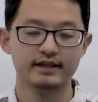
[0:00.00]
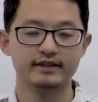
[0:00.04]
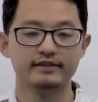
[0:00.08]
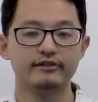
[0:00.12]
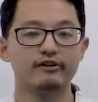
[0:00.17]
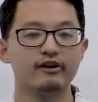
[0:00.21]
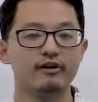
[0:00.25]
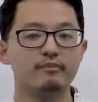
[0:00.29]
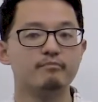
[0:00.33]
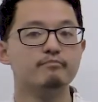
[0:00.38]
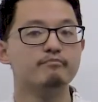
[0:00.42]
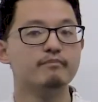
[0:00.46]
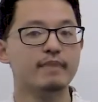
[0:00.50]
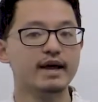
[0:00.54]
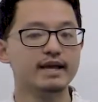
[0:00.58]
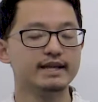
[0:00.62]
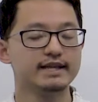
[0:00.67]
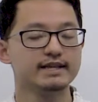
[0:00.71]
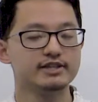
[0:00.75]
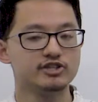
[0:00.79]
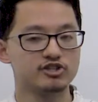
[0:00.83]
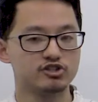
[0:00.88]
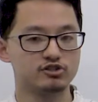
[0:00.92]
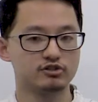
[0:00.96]
There are
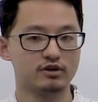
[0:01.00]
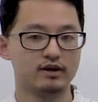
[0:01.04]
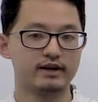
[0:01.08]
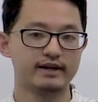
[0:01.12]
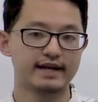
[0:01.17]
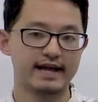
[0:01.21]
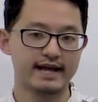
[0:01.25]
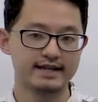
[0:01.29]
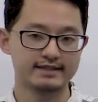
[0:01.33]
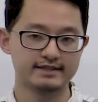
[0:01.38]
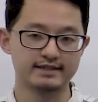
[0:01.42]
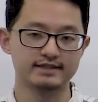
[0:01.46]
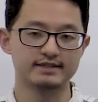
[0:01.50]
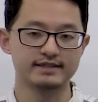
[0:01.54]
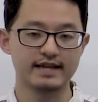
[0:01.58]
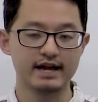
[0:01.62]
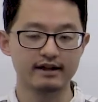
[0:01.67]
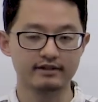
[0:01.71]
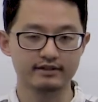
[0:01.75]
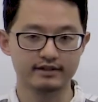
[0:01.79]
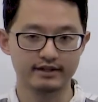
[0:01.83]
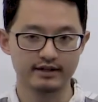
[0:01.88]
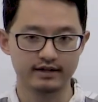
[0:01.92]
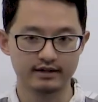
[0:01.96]
many strong acids
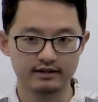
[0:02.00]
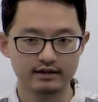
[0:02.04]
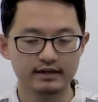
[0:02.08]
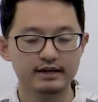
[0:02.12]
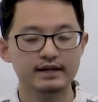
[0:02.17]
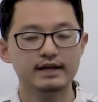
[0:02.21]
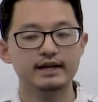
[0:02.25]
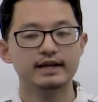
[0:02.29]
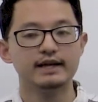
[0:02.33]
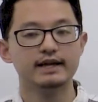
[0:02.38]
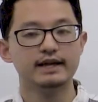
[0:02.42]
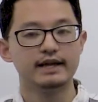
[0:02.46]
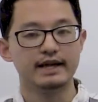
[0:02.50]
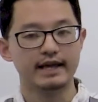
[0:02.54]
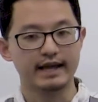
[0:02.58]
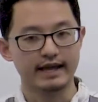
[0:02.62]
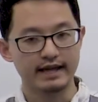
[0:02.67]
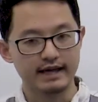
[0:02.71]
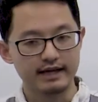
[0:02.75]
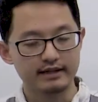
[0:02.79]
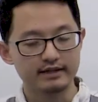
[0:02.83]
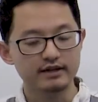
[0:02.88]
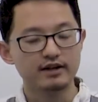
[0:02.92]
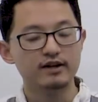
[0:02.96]
out there,
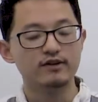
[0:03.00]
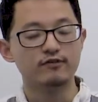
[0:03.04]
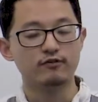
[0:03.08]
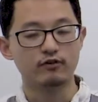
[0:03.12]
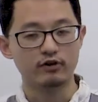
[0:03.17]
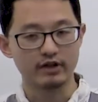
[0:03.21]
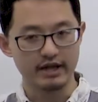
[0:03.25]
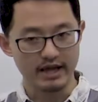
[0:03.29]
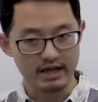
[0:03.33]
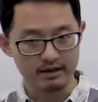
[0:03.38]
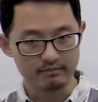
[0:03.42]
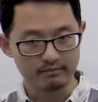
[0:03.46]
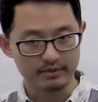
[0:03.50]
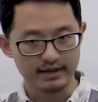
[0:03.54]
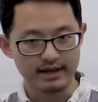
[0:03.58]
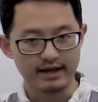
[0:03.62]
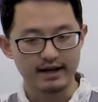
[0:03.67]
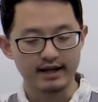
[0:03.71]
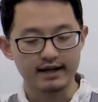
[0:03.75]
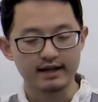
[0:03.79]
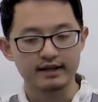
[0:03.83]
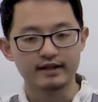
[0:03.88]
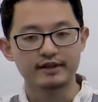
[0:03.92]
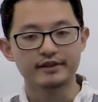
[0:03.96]
and for the
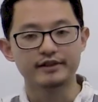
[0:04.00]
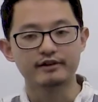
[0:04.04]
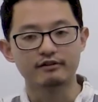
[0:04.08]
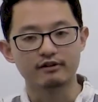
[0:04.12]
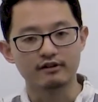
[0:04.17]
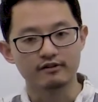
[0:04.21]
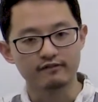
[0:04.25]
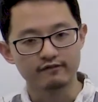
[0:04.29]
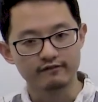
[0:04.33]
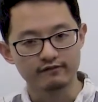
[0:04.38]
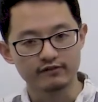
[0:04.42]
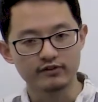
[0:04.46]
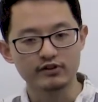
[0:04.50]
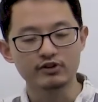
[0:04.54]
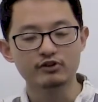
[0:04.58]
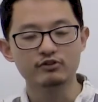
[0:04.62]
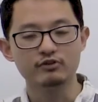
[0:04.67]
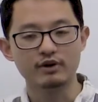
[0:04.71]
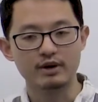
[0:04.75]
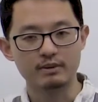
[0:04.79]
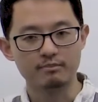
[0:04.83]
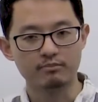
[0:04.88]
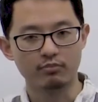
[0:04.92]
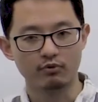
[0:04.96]
MCAT, there are a
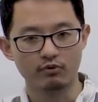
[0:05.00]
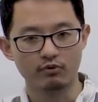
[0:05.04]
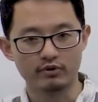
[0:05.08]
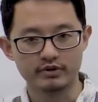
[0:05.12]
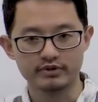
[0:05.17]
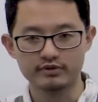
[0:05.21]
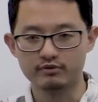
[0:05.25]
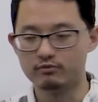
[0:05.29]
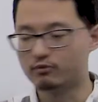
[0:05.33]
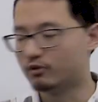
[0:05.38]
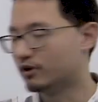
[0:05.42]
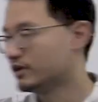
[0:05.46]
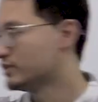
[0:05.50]
few important